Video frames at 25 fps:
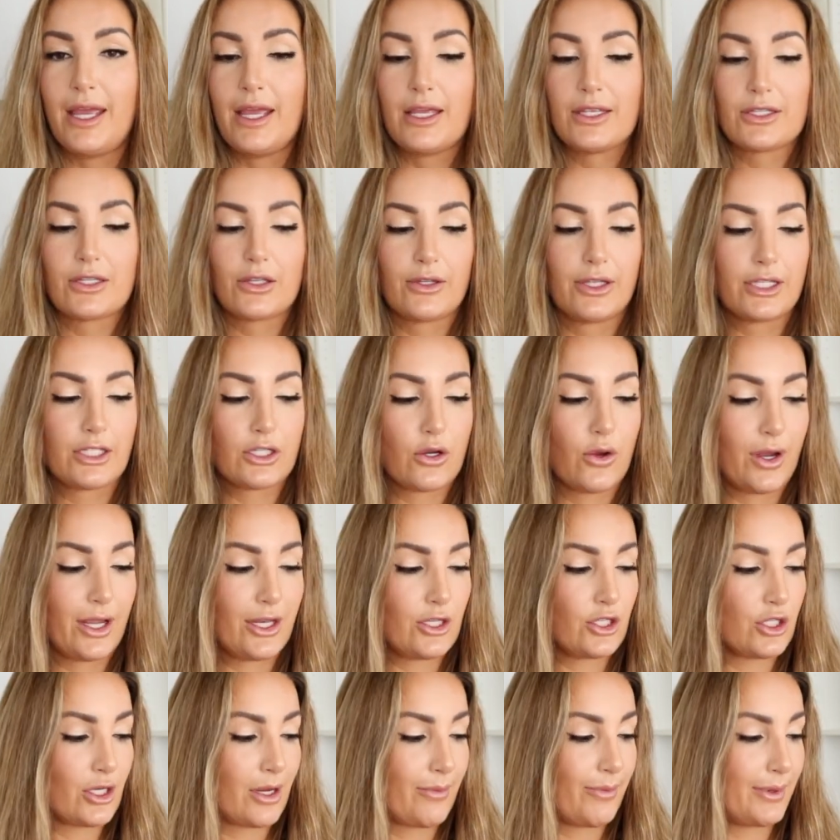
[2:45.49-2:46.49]
So let's go ahead
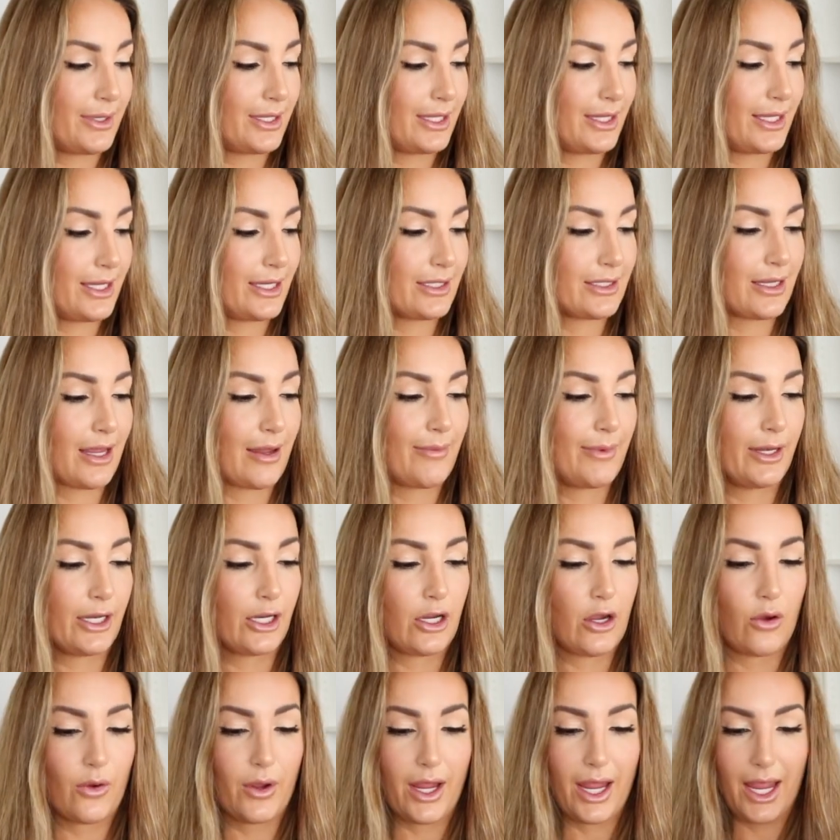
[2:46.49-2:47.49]
and jump into this. I'm gonna
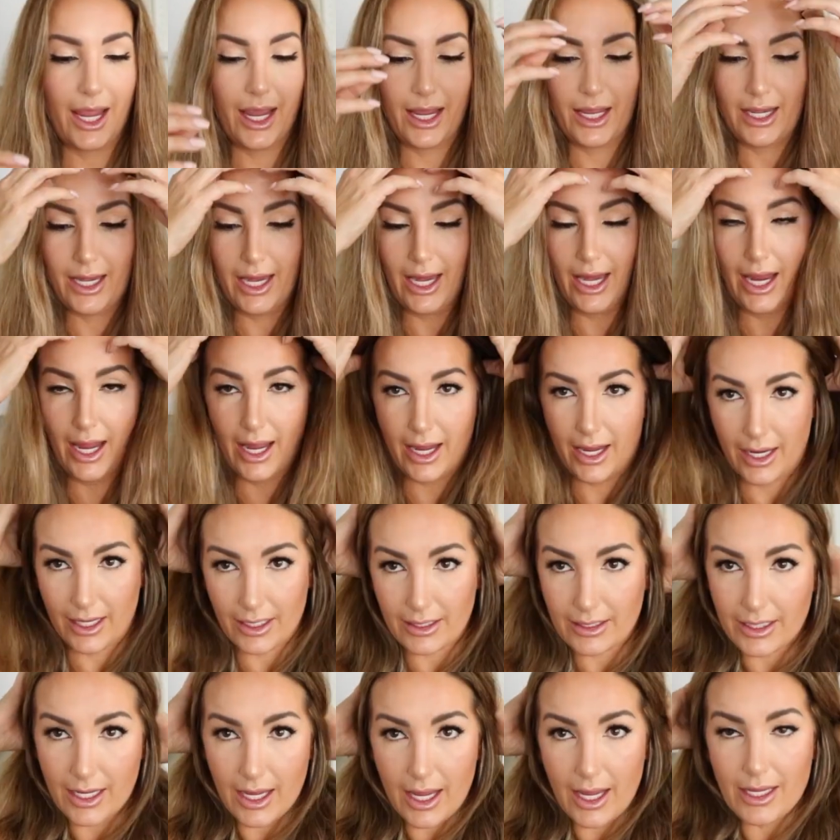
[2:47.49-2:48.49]
go ahead
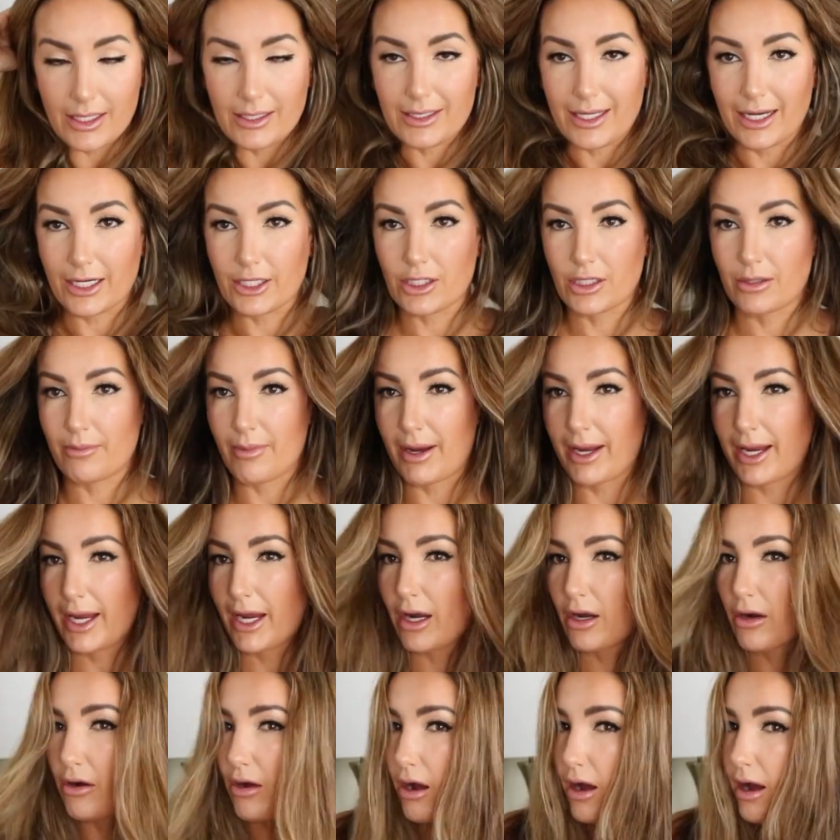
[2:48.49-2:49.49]
and section my
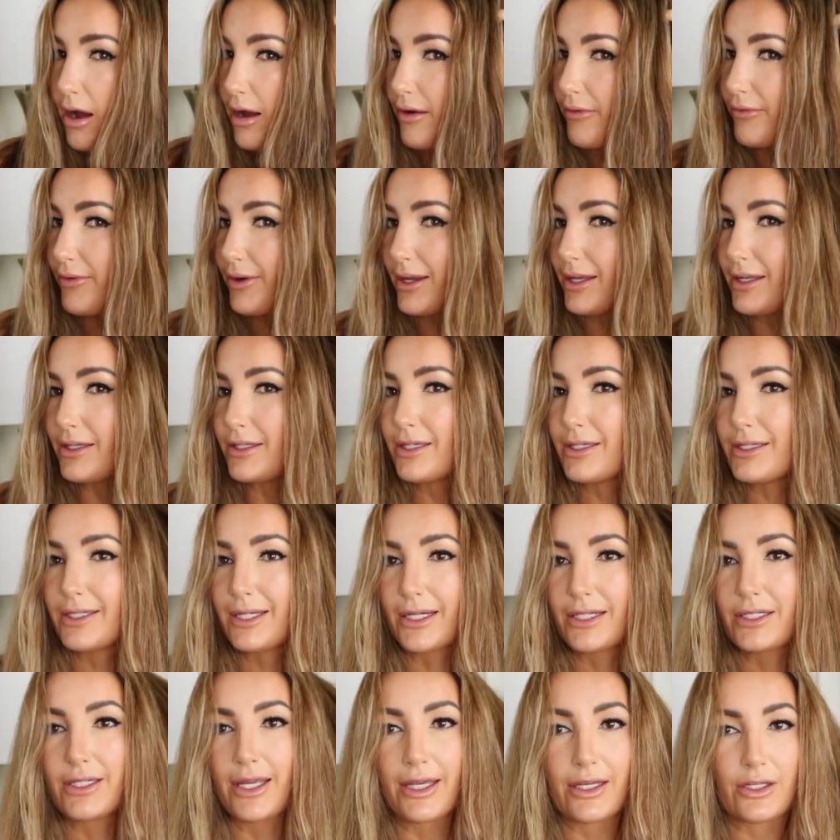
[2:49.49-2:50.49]
hair off into
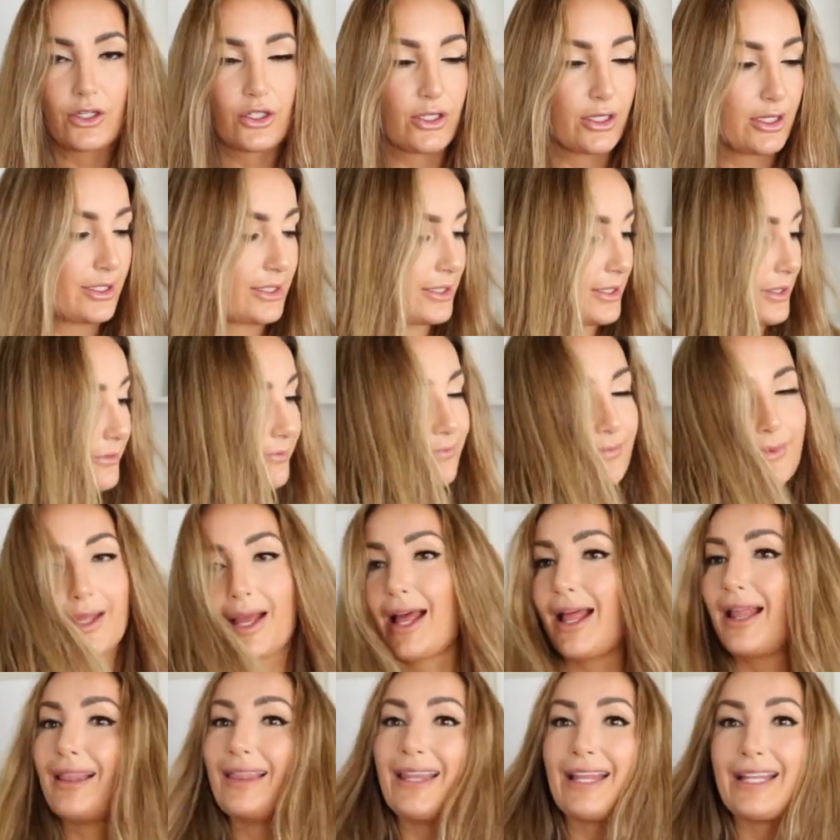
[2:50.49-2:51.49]
six sections.
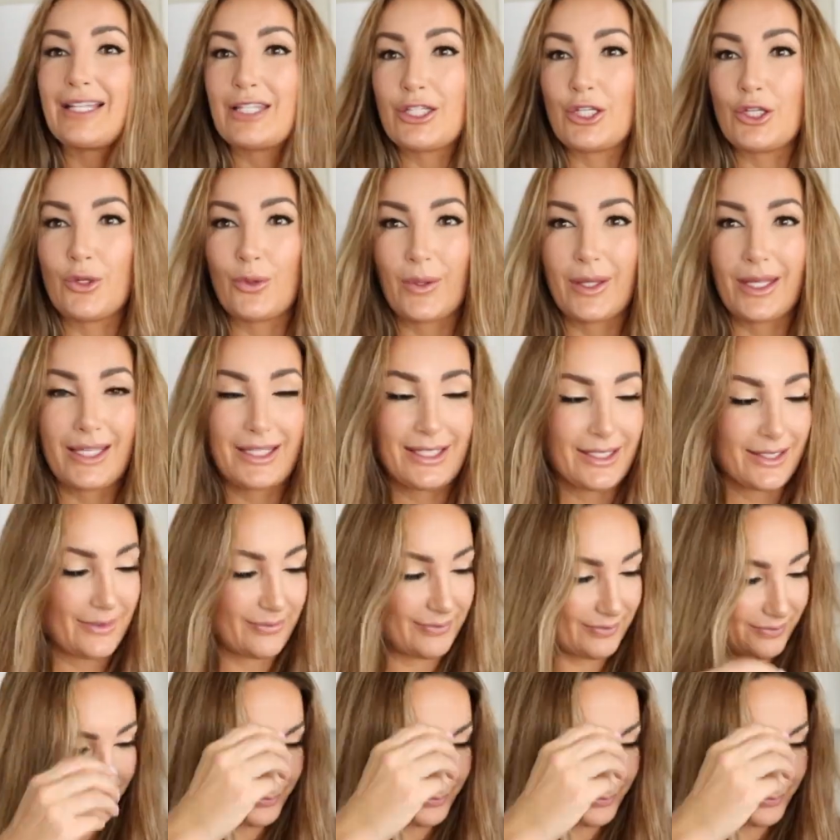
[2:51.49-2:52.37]
Let's do this.